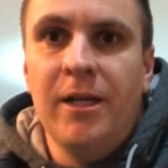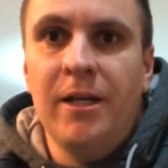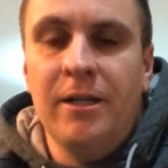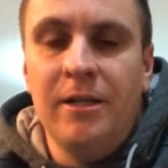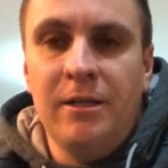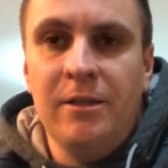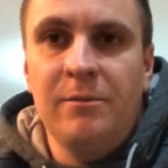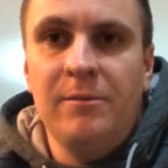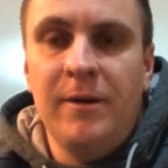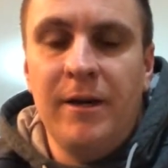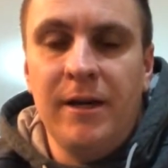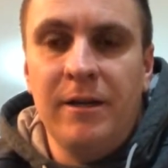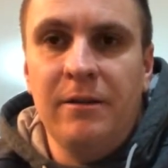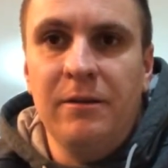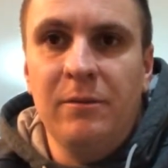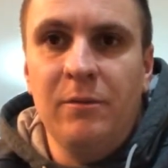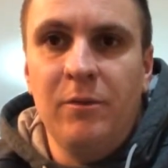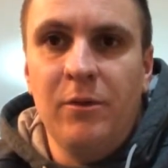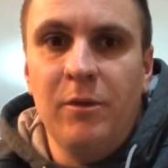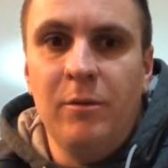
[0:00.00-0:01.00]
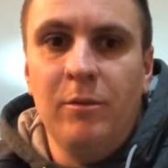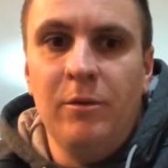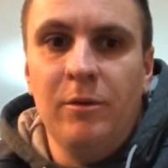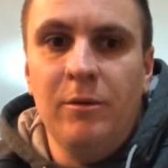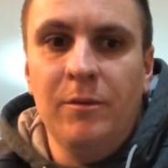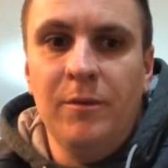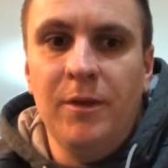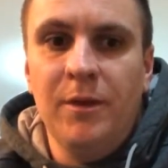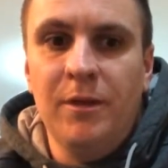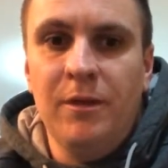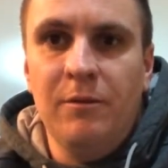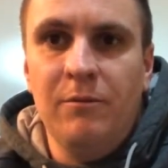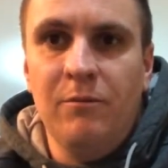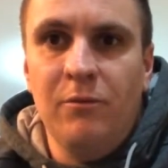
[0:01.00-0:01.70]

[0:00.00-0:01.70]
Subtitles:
And is part of the problem that you